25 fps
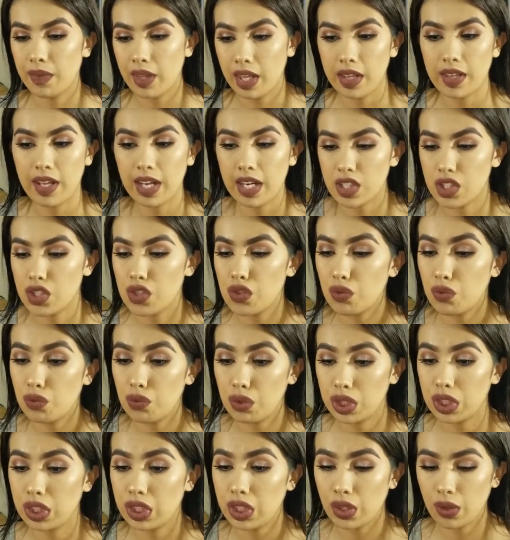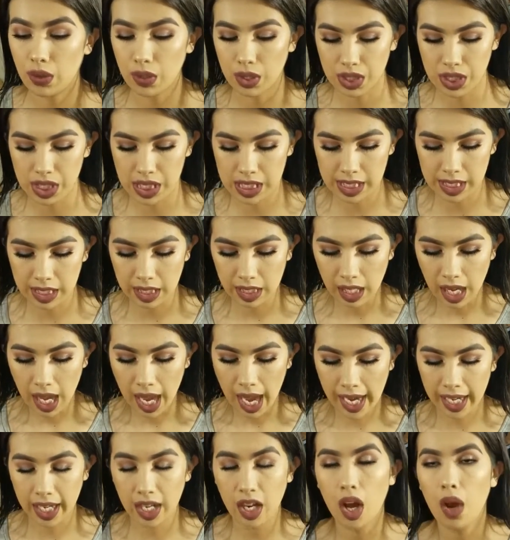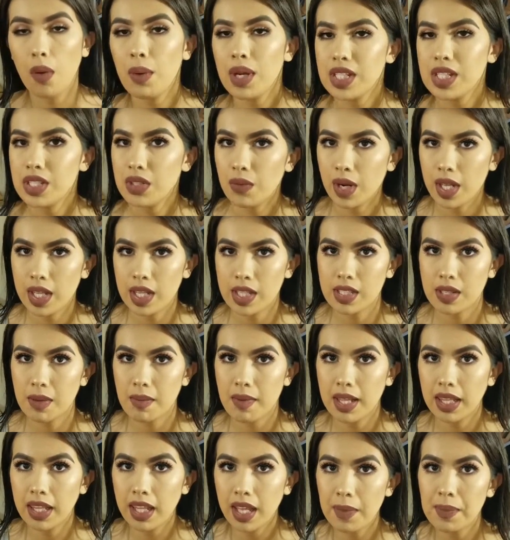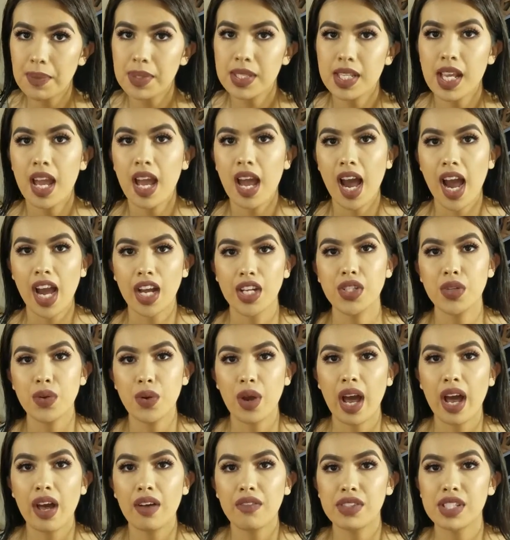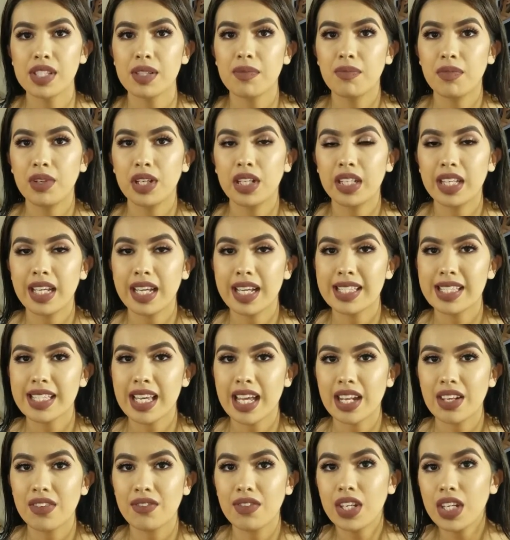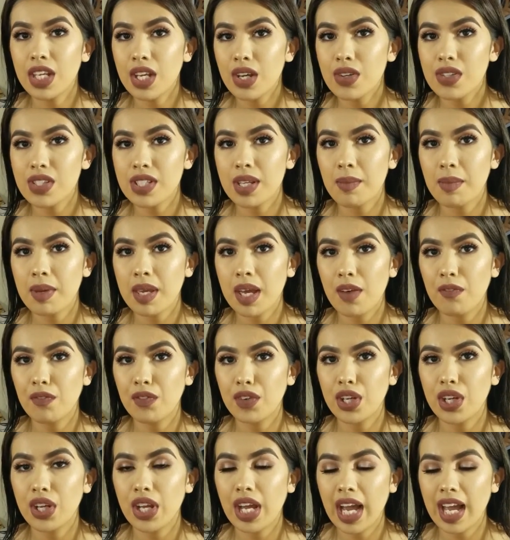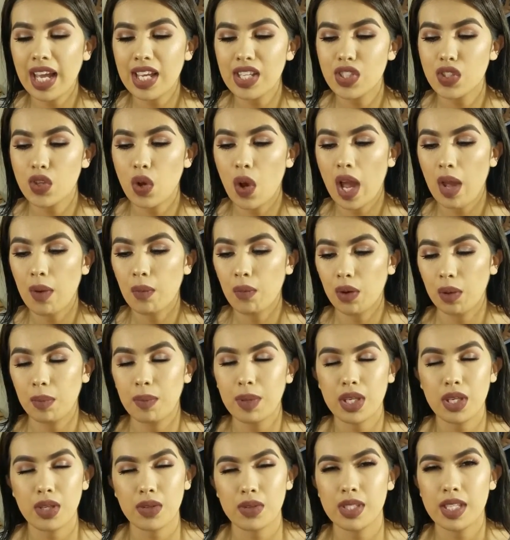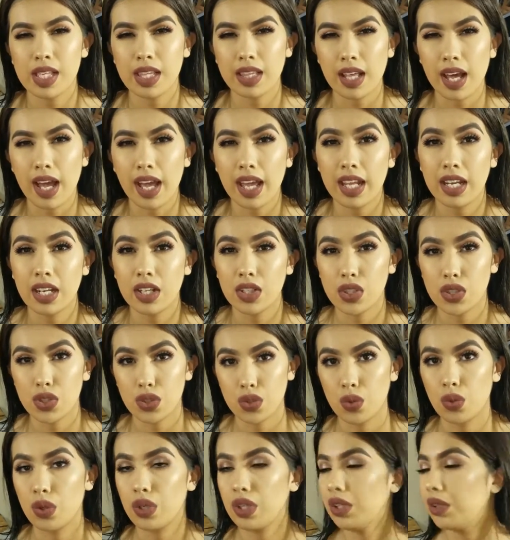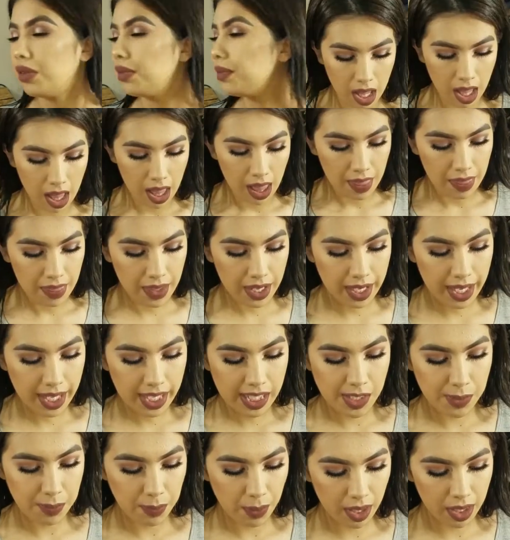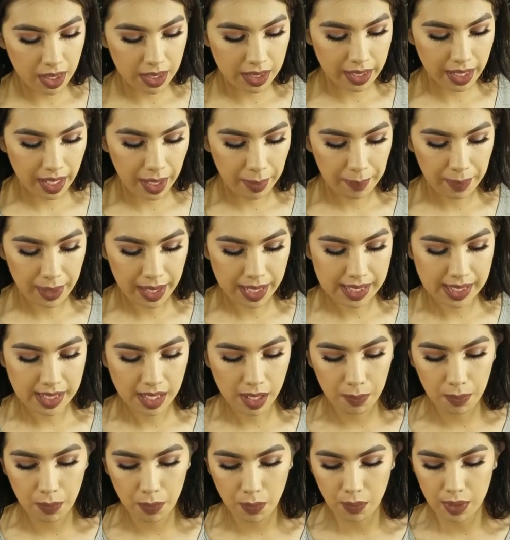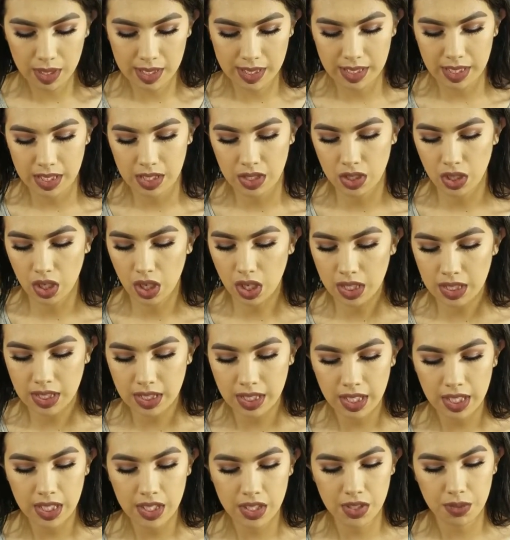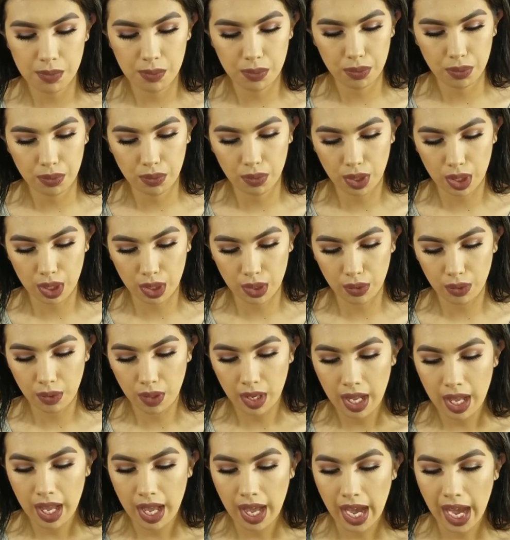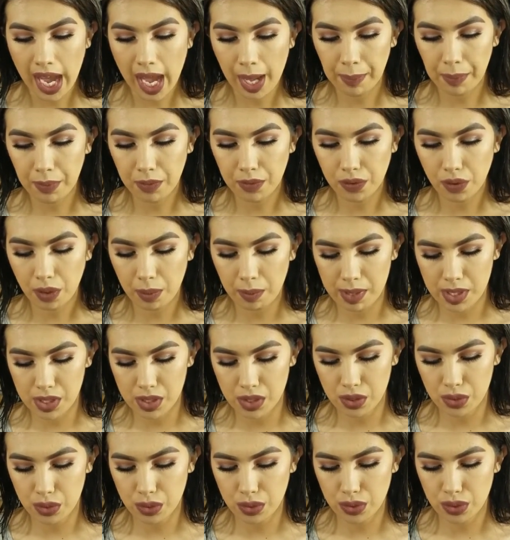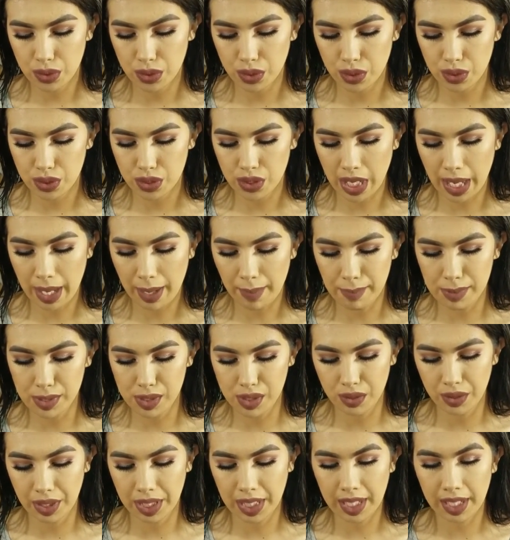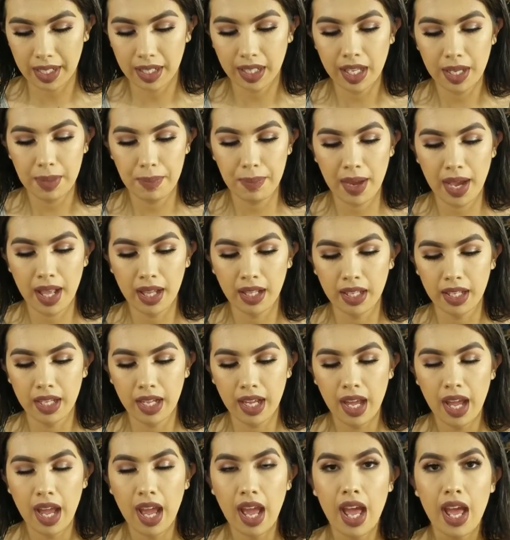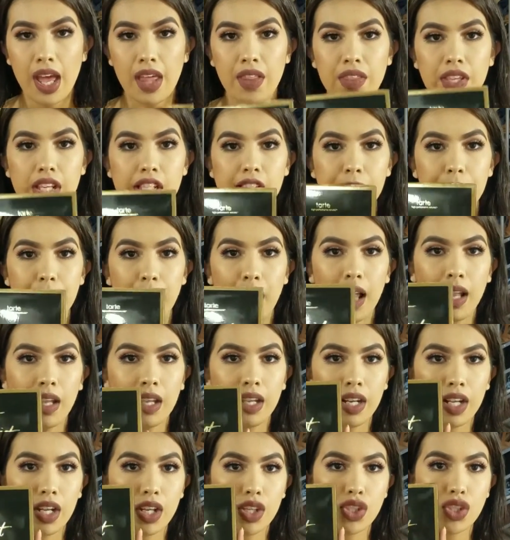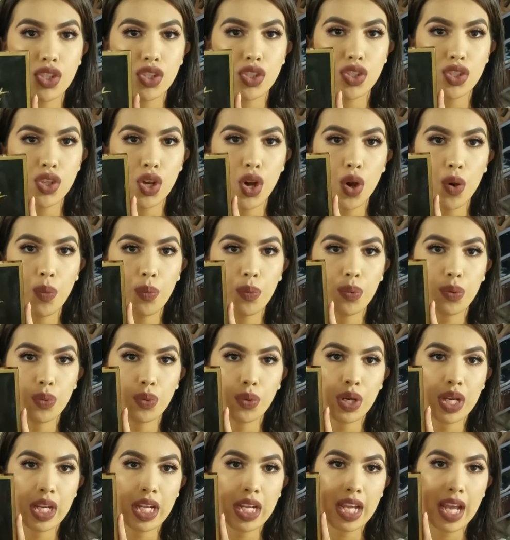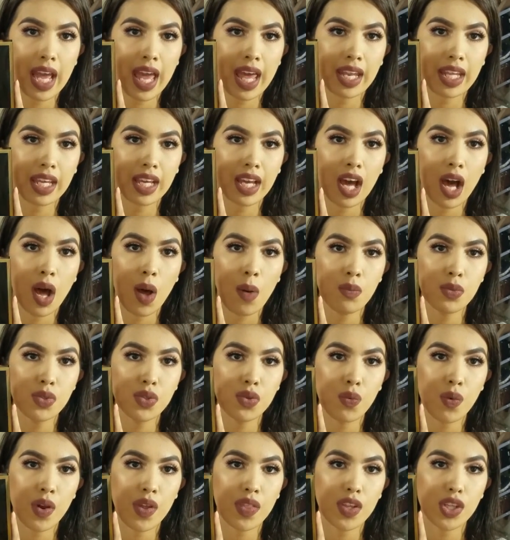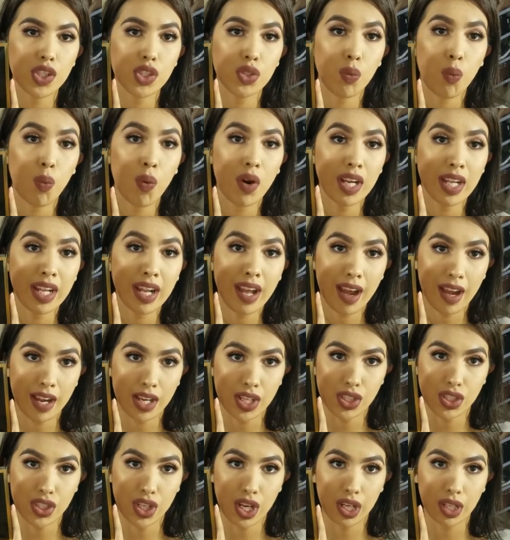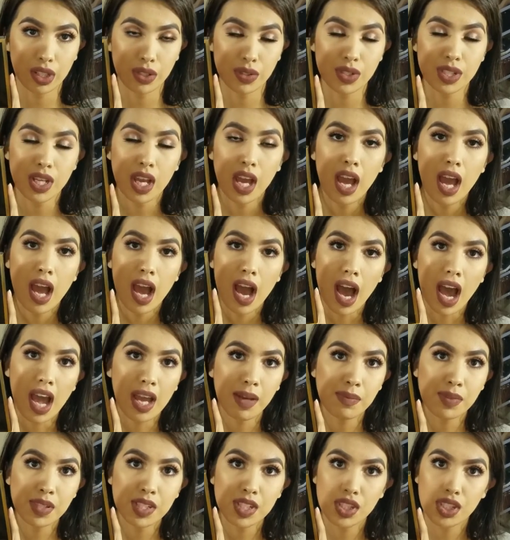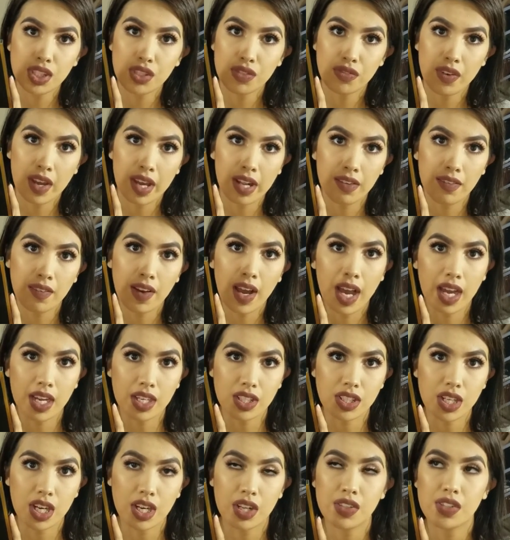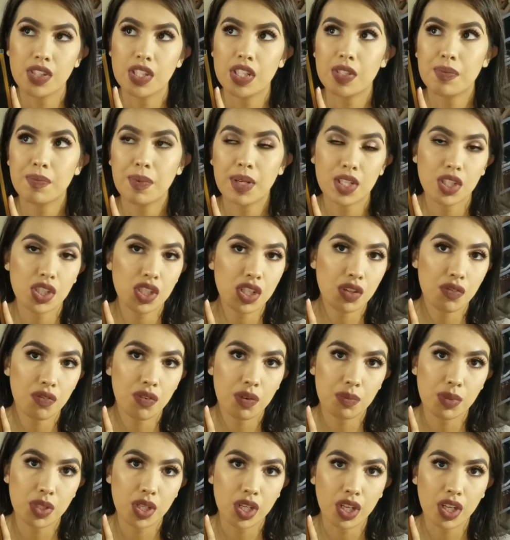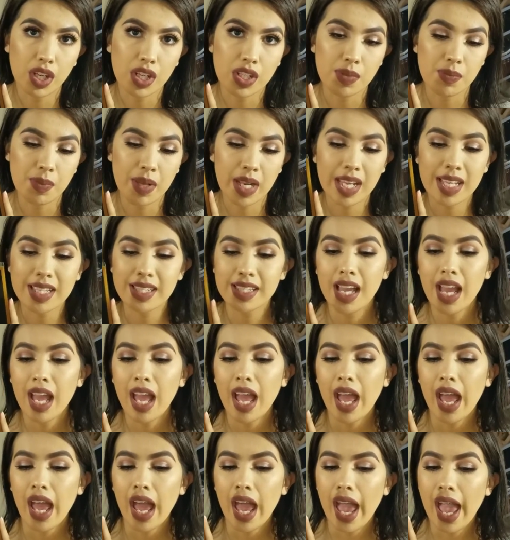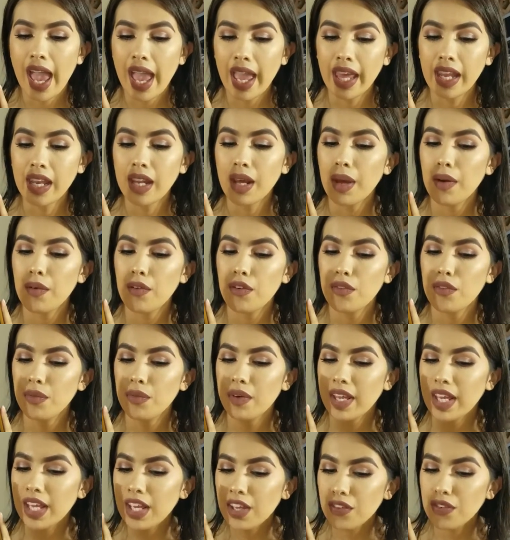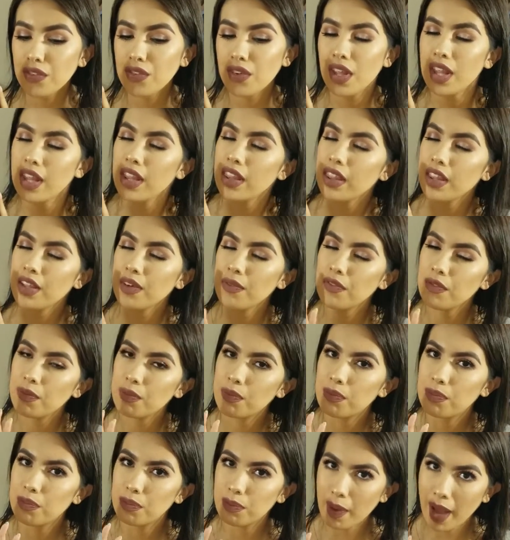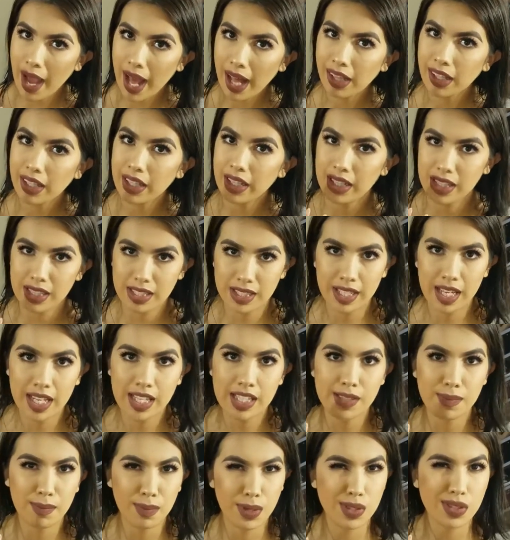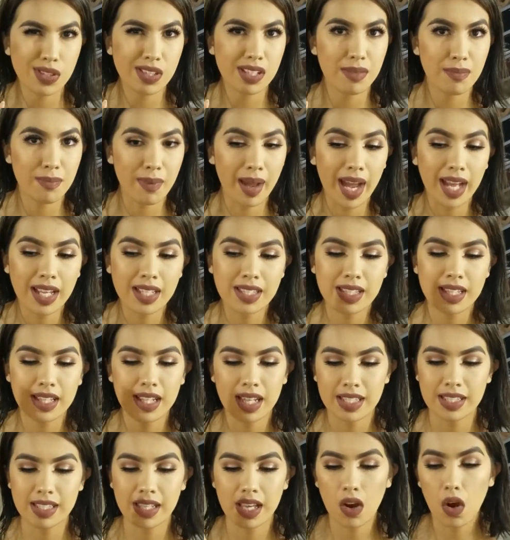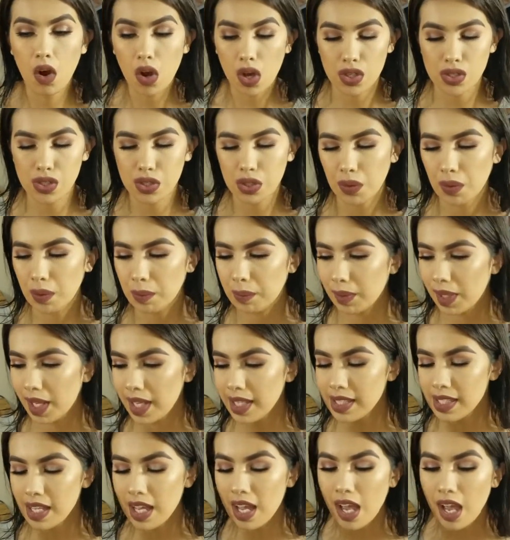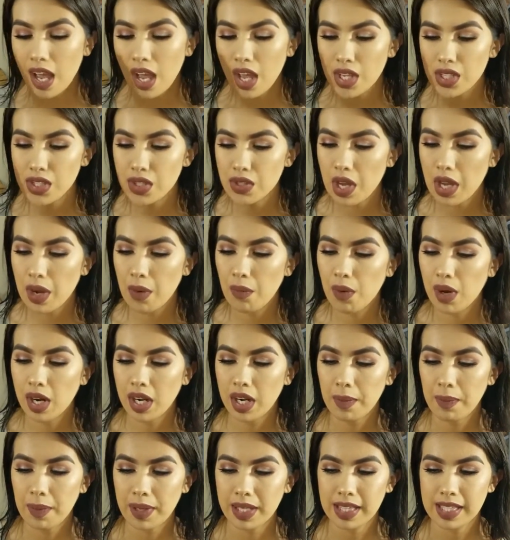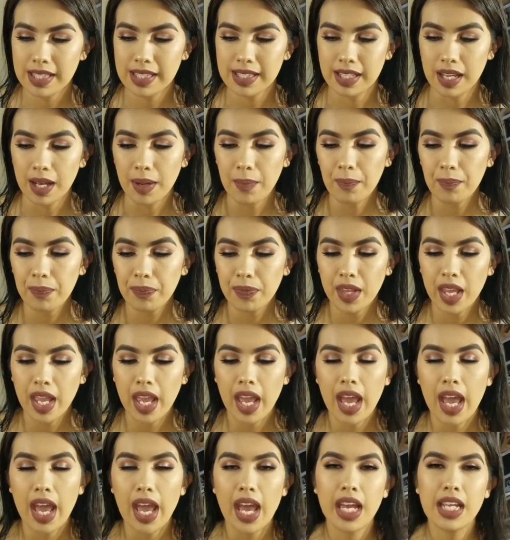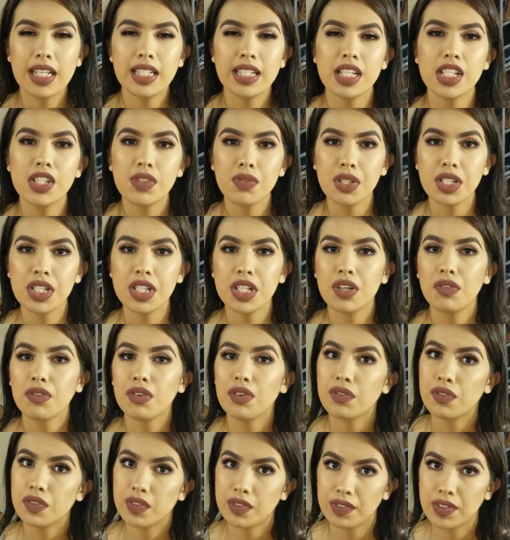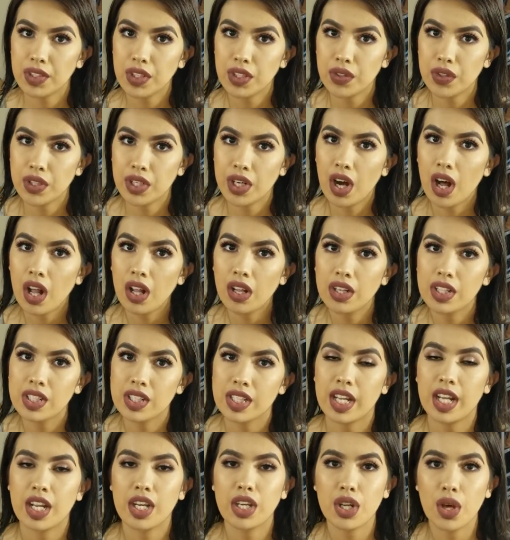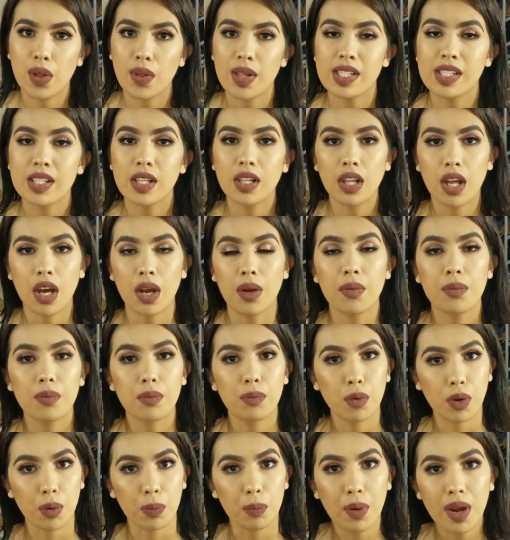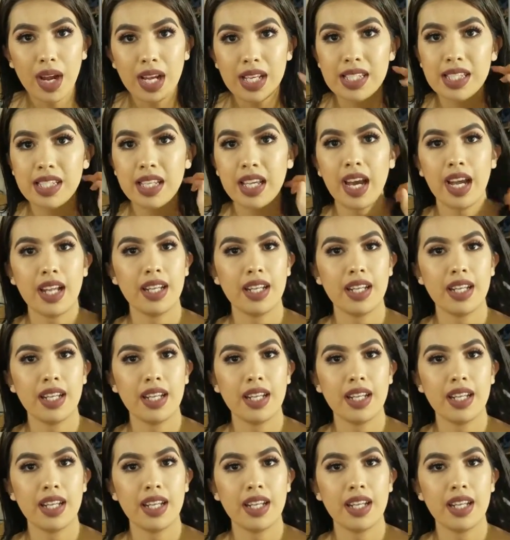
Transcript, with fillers: That is really gorgeous. I cannot wait to wear this on my lips. I do have some really exciting videos coming up for you guys, so I will be using that in a tutorial. The next product that I picked up was the Tarteist Pro High Performance Neutrals Amazonian Clay Palette. This palette is so pretty, and it comes with 20 eyeshadows. I'm such a fan of eyeshadows, especially from Tarte Cosmetics, and if the palette contains mostly mattes, that's also a plus. So I wanted to pick this up. It does retail for $53, and I know that's a lot more pricey.